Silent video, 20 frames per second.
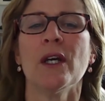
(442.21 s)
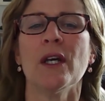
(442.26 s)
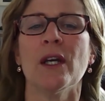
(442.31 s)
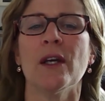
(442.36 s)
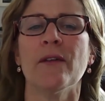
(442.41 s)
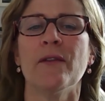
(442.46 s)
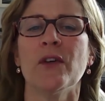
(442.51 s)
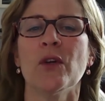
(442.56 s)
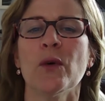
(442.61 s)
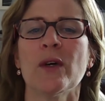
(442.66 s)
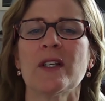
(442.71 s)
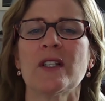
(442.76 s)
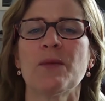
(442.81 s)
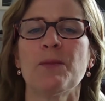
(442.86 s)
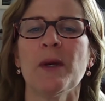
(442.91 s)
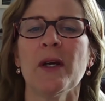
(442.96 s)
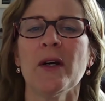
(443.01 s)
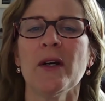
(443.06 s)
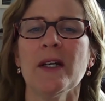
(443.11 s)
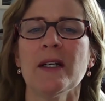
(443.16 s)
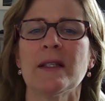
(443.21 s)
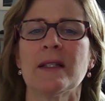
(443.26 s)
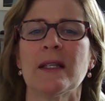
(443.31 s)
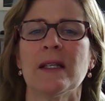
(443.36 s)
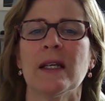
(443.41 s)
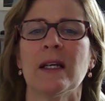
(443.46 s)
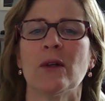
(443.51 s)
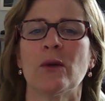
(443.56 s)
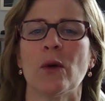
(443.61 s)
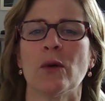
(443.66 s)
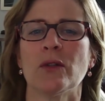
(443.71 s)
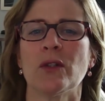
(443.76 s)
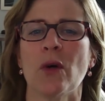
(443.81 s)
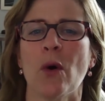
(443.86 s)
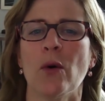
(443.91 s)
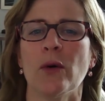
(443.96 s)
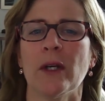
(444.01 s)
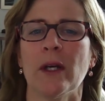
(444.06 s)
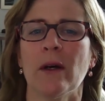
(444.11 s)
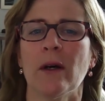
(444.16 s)
If you experience an ingrown
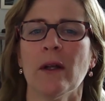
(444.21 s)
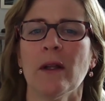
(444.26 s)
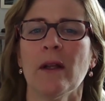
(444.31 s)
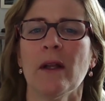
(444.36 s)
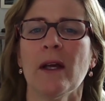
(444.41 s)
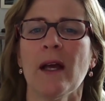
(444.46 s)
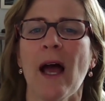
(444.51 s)
toenail,